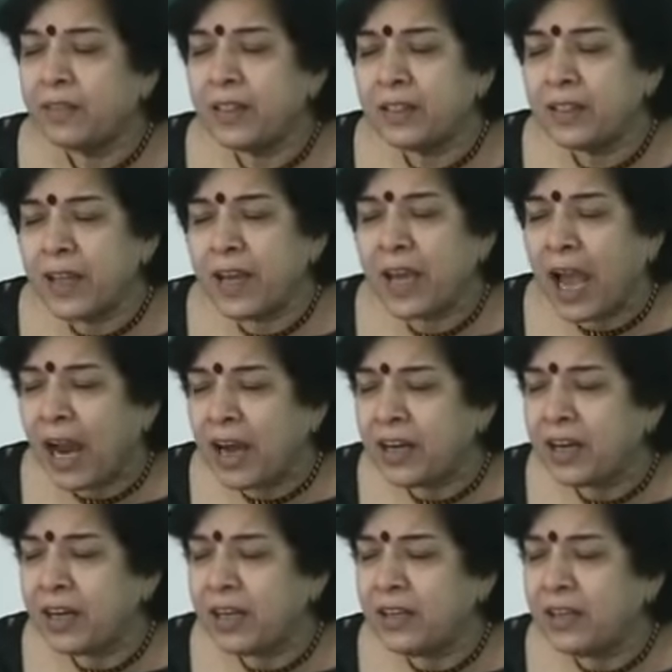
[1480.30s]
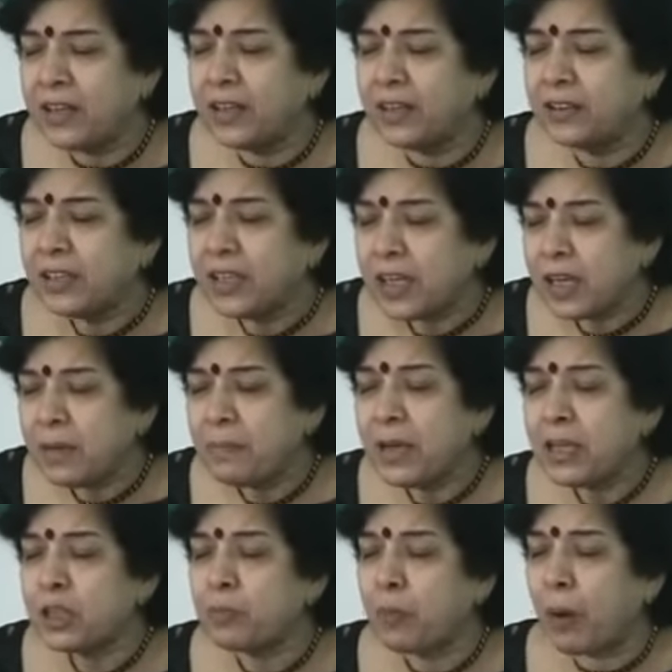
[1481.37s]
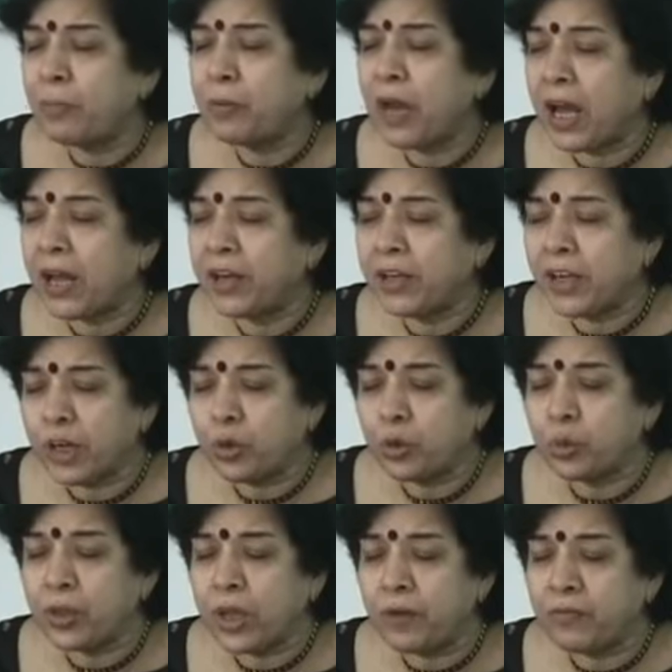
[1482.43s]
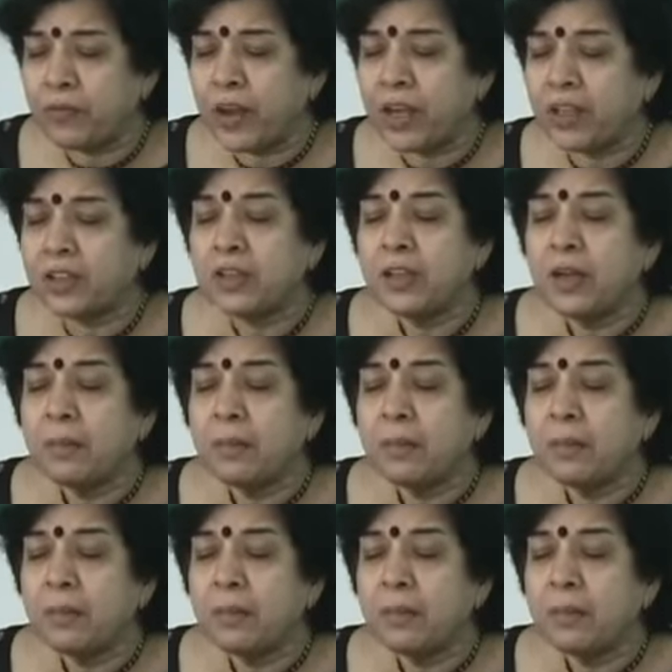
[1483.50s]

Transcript: they added uh, immense popularity to their faith